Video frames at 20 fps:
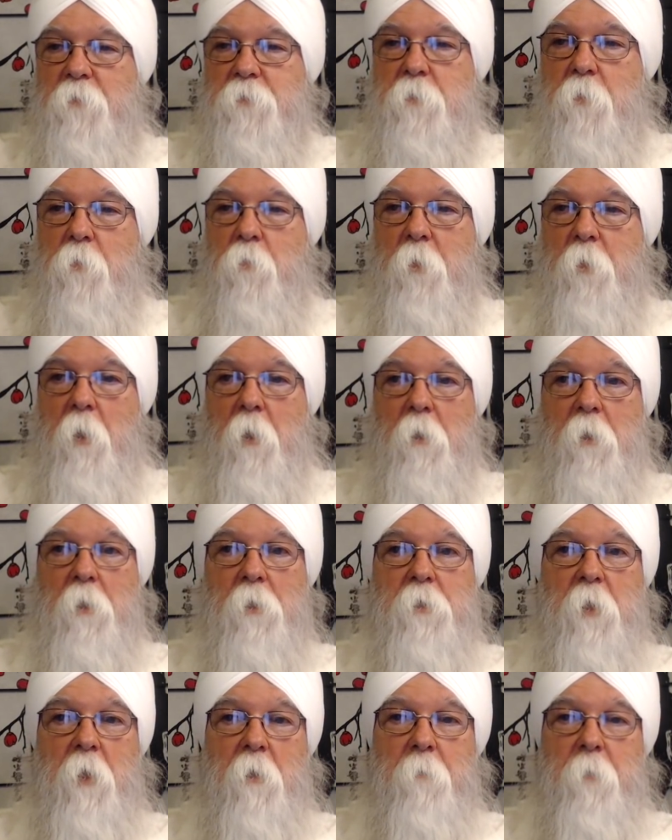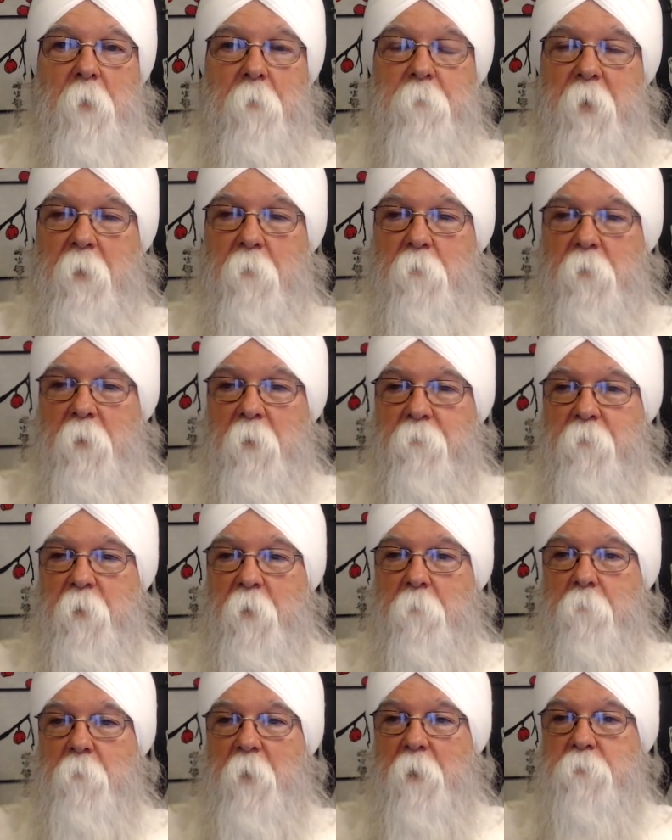So we are going to talk about pain relief
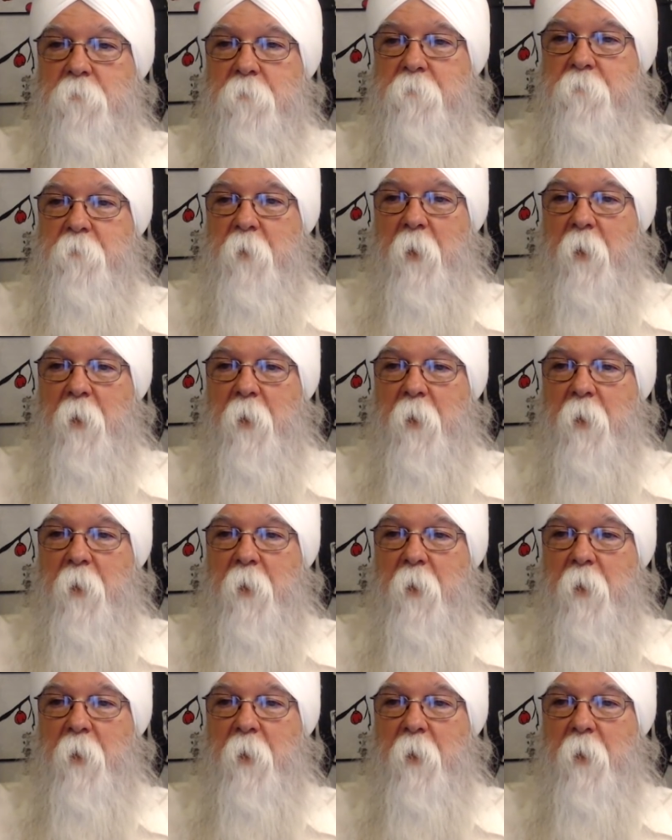in Module